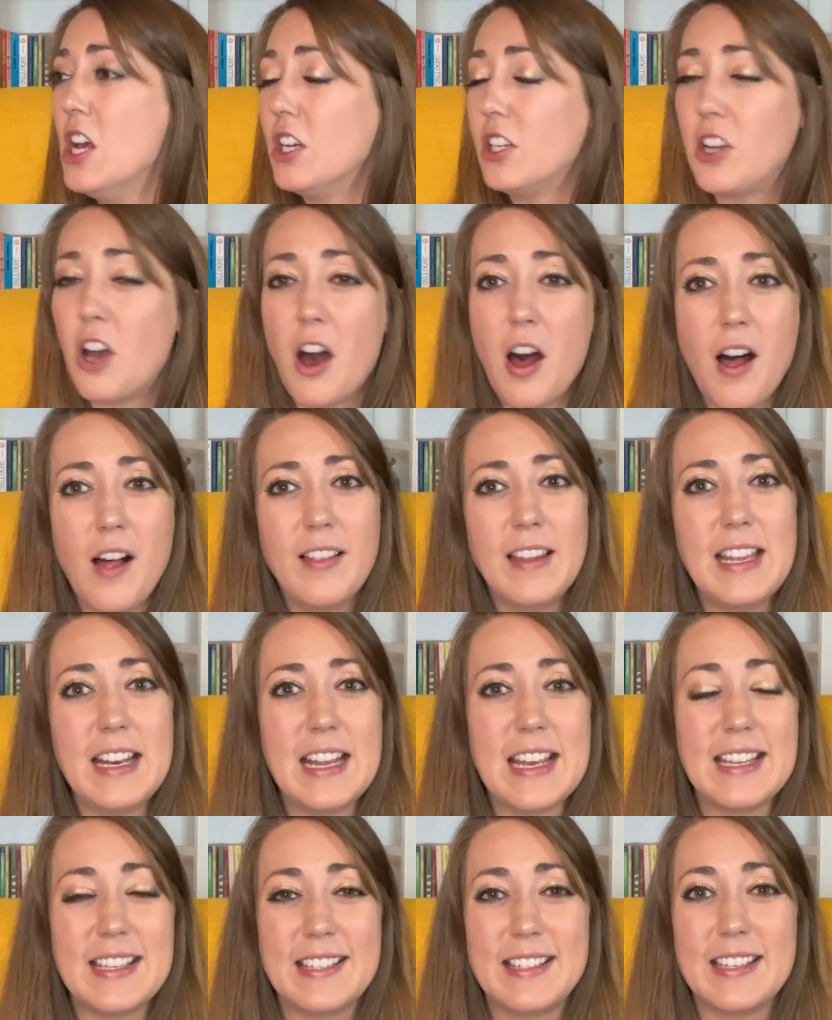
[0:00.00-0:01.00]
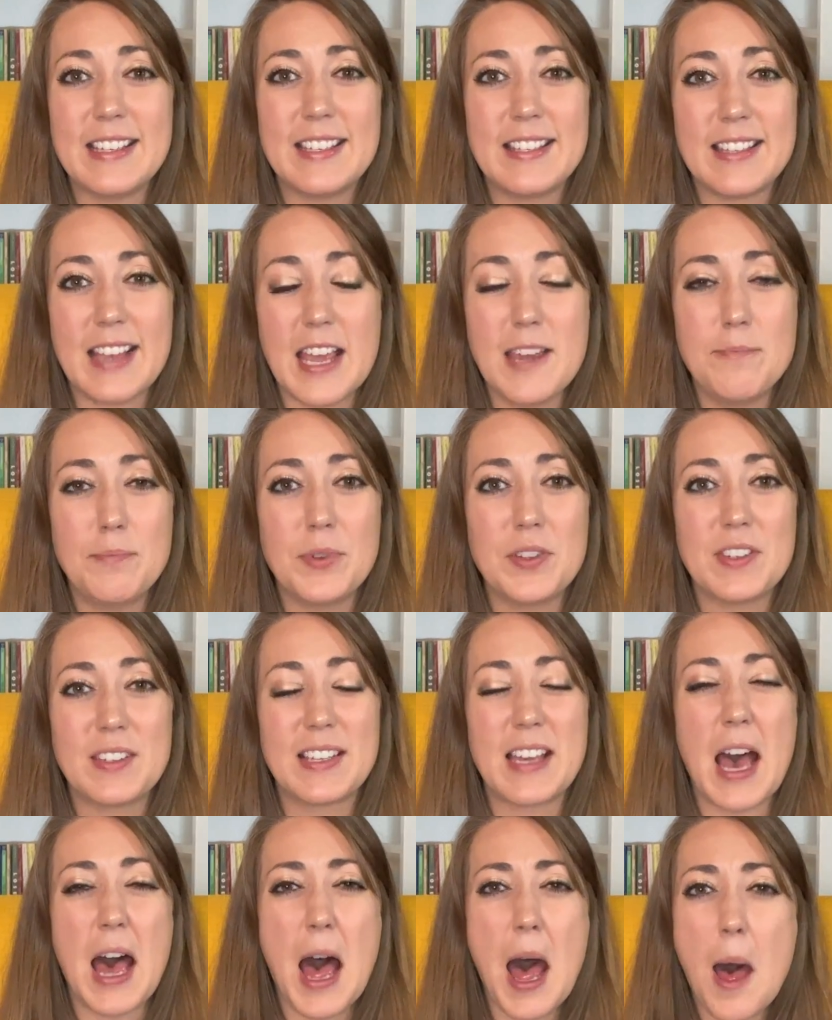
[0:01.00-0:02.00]
calling his disciples,
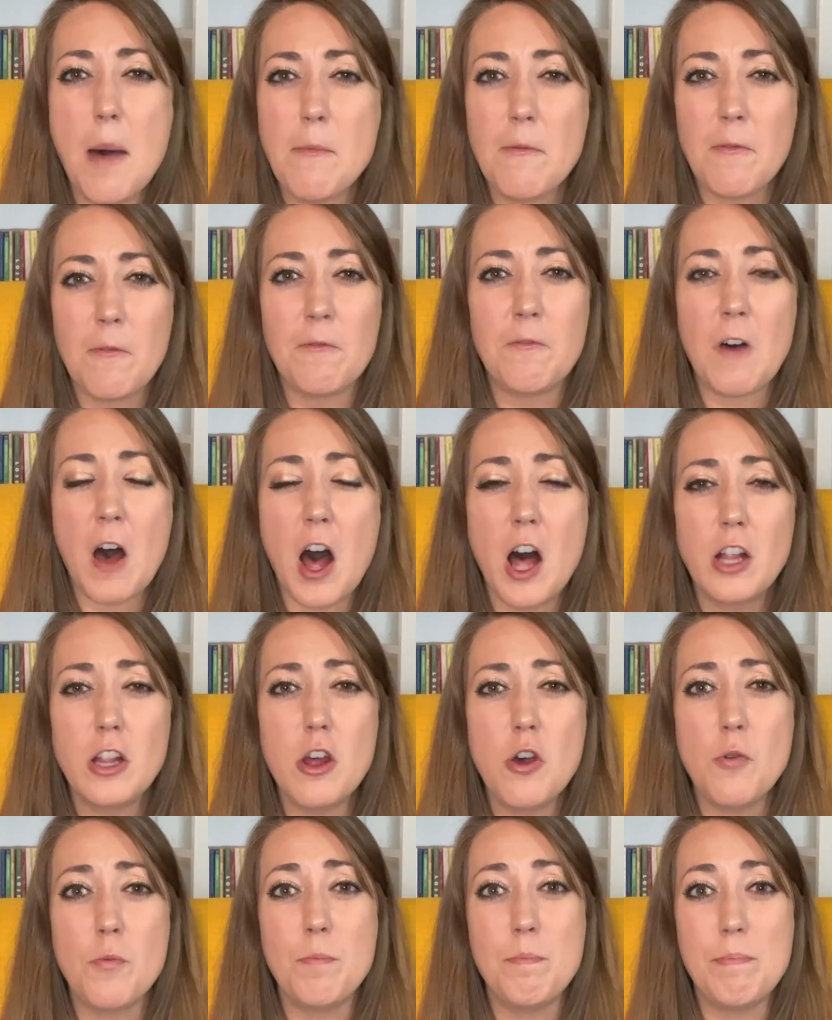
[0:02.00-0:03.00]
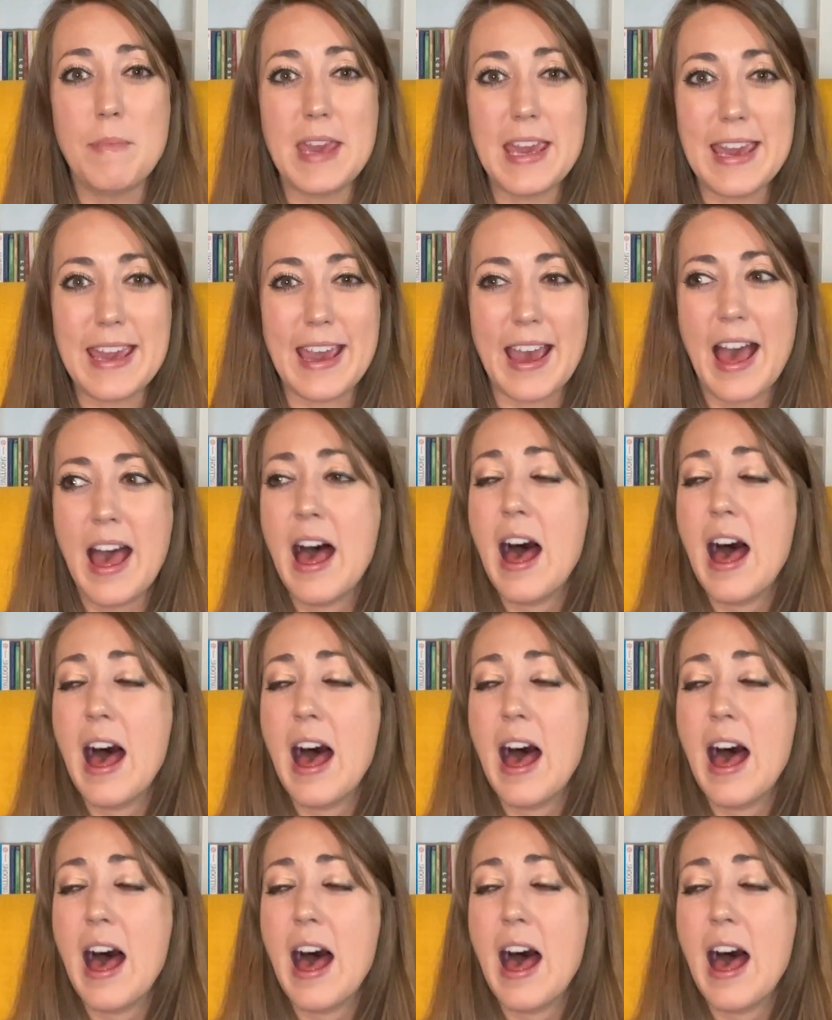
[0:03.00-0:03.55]
come follow me.